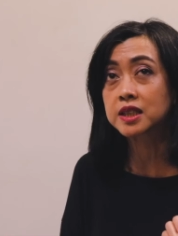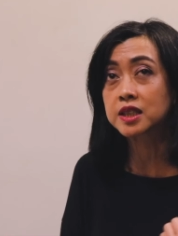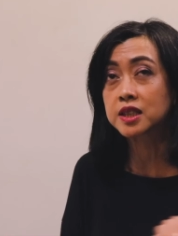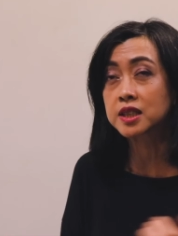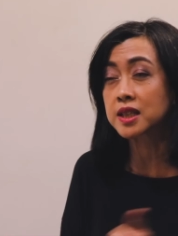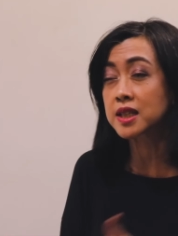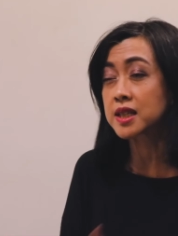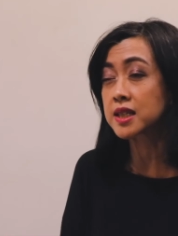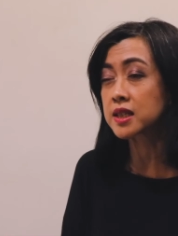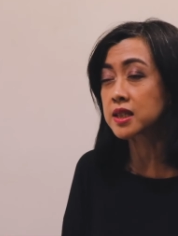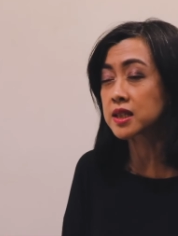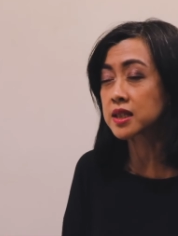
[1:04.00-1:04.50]

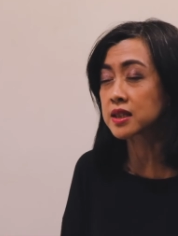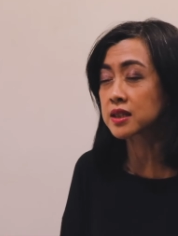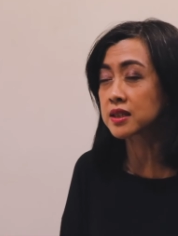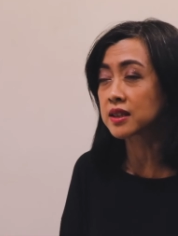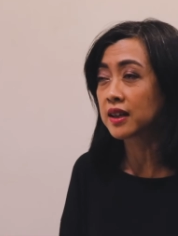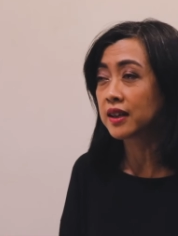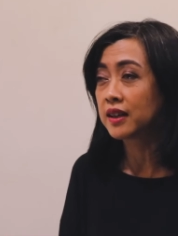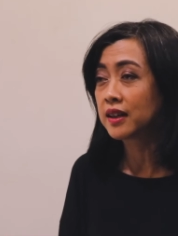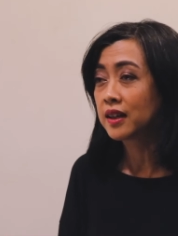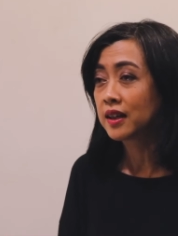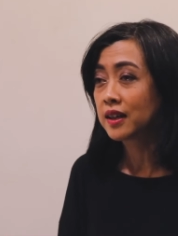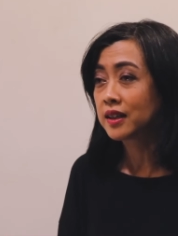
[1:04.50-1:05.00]
just
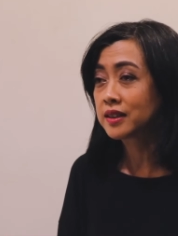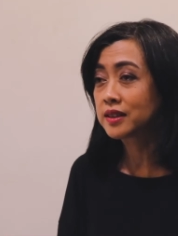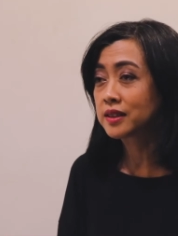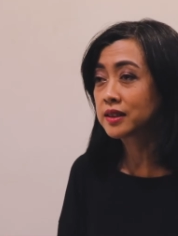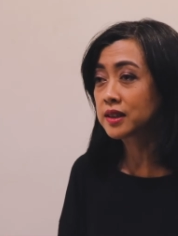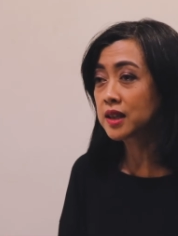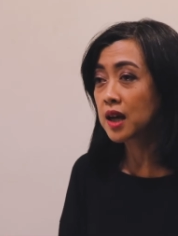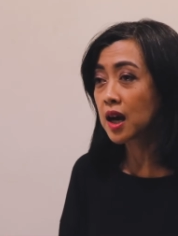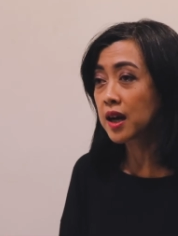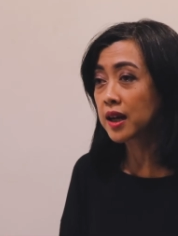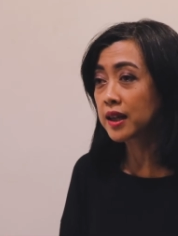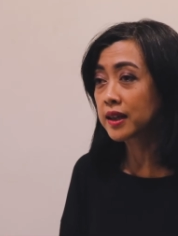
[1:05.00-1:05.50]

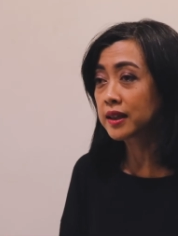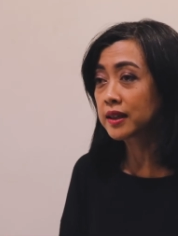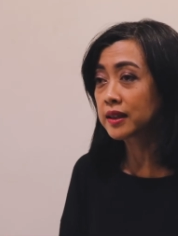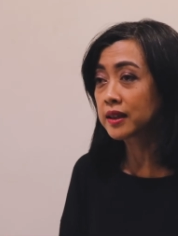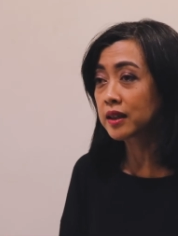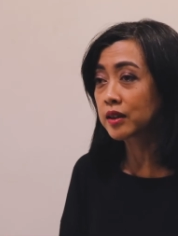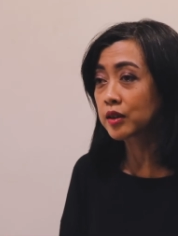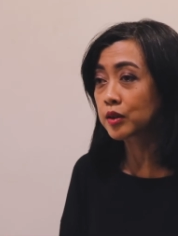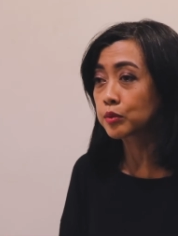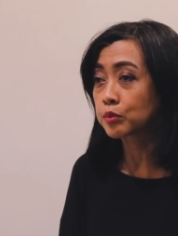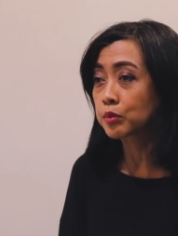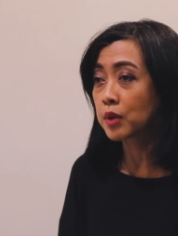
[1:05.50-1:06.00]
done
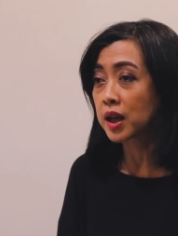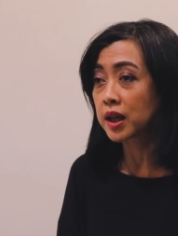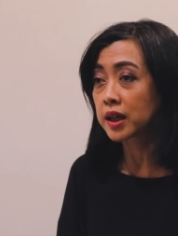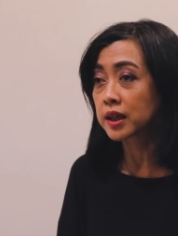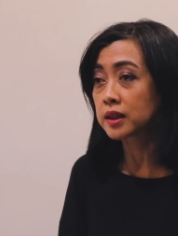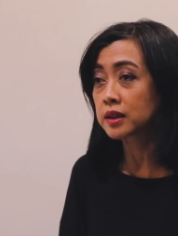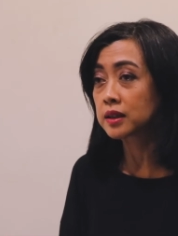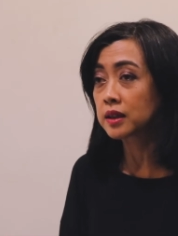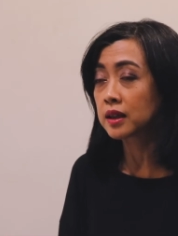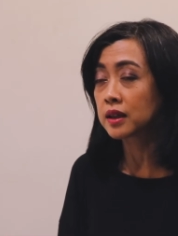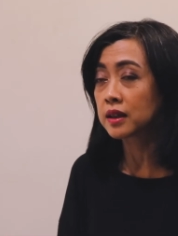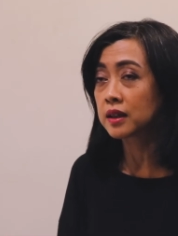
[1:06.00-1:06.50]
their
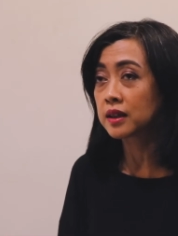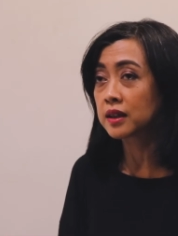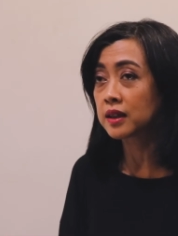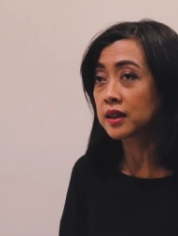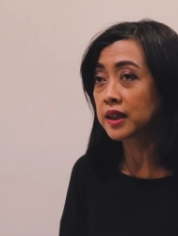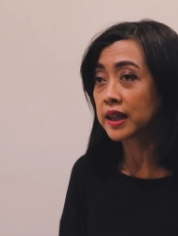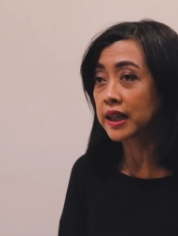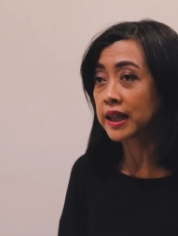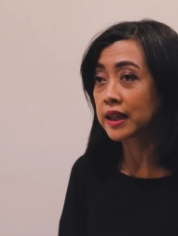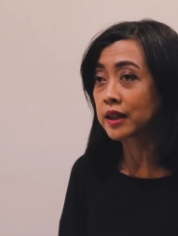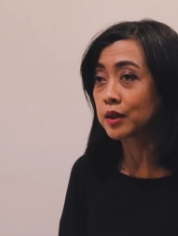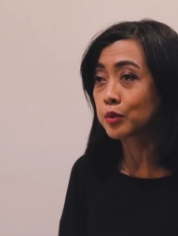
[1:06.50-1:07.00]
run
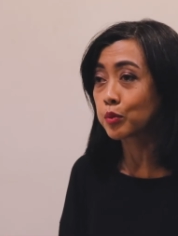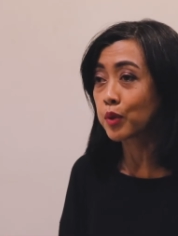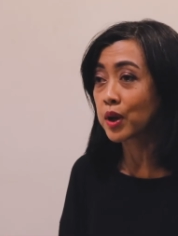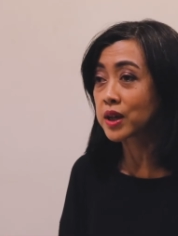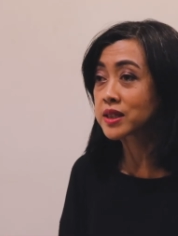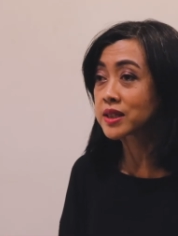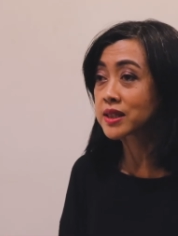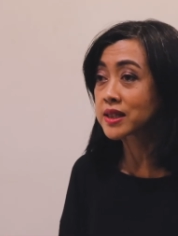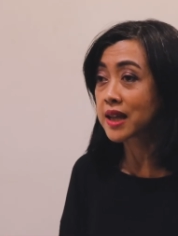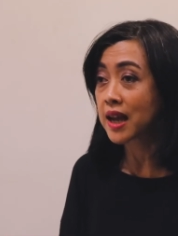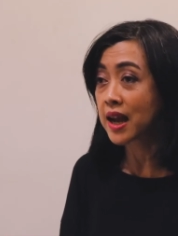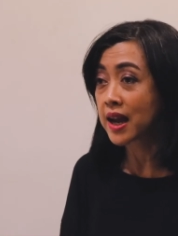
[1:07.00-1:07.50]
uh, in
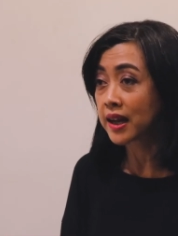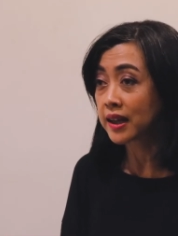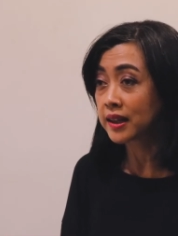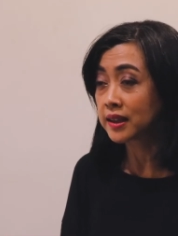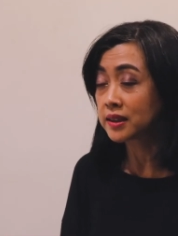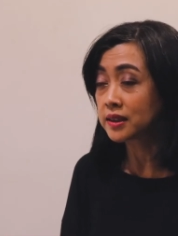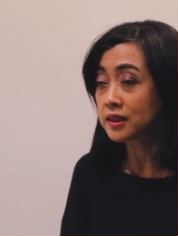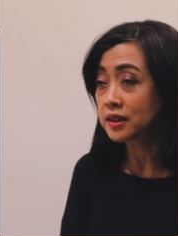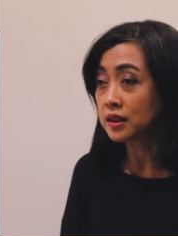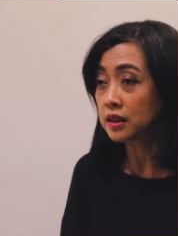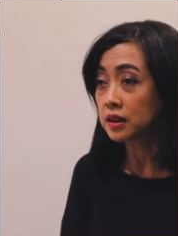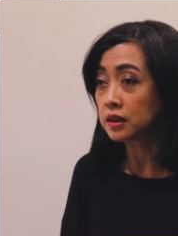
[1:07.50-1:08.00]
West
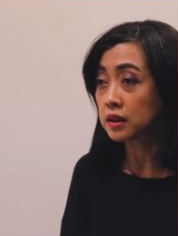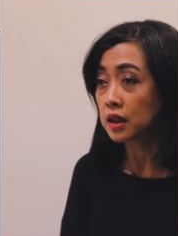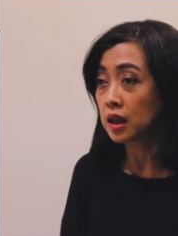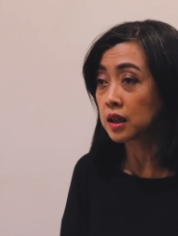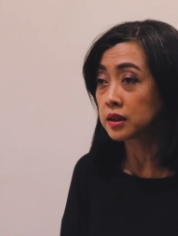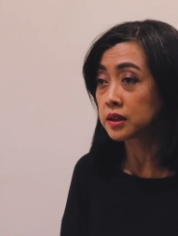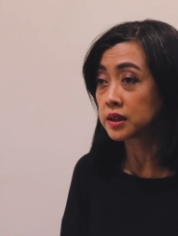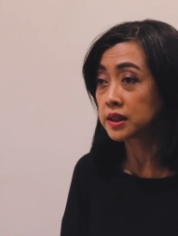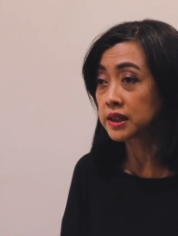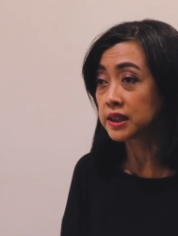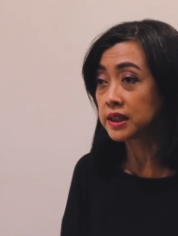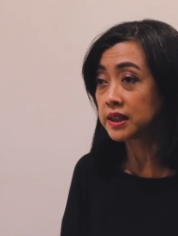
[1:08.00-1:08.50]
End
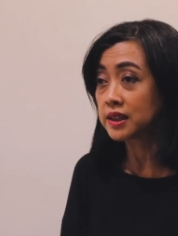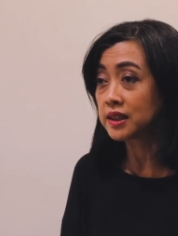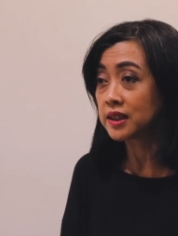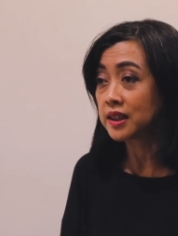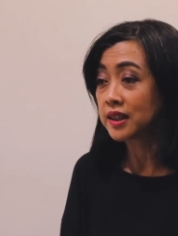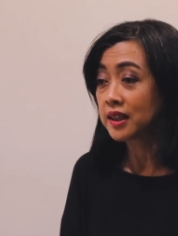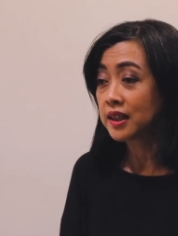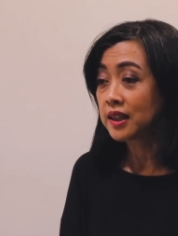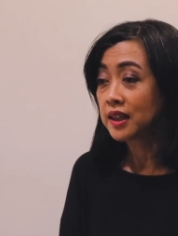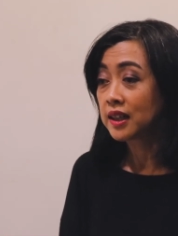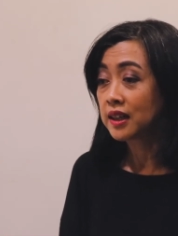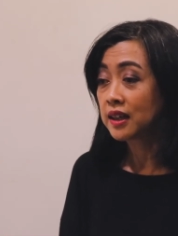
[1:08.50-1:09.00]
London
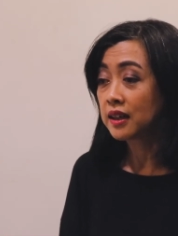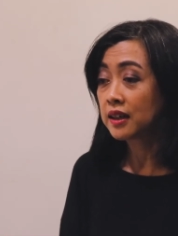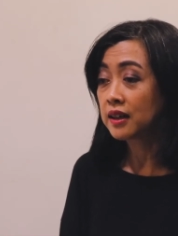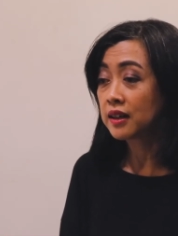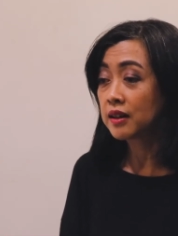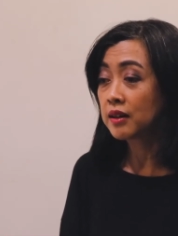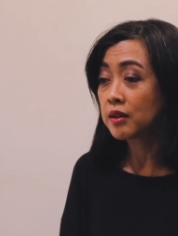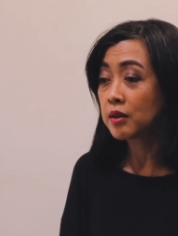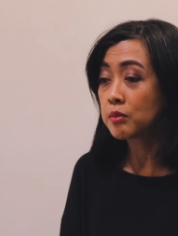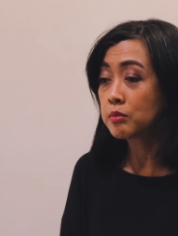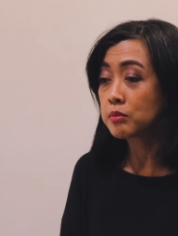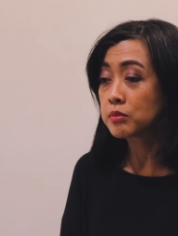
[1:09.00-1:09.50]

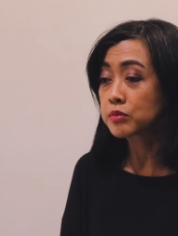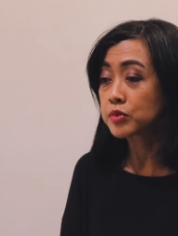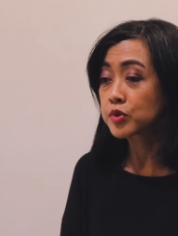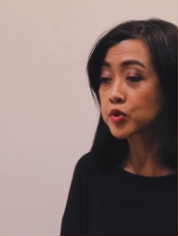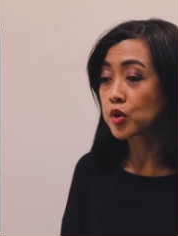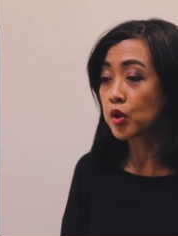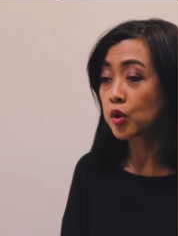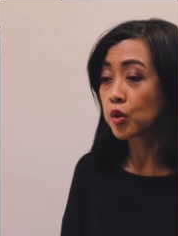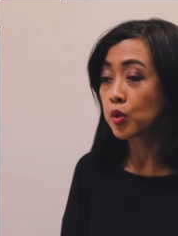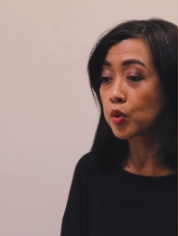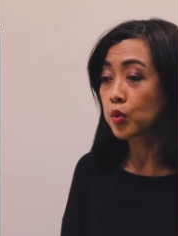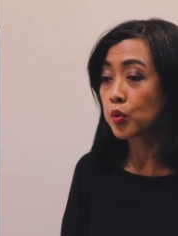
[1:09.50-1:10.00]
um,
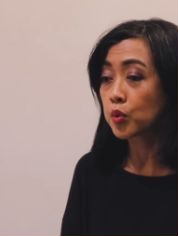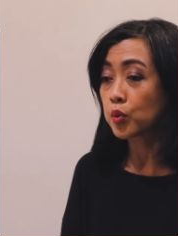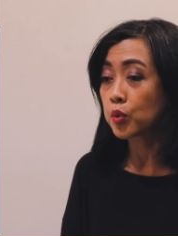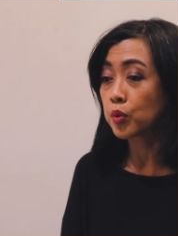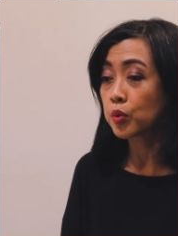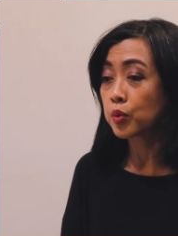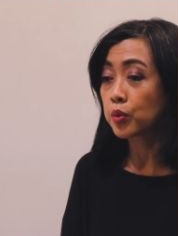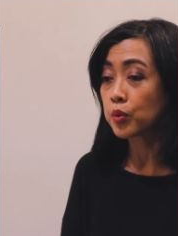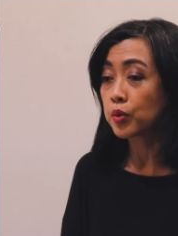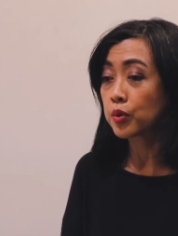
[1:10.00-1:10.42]
so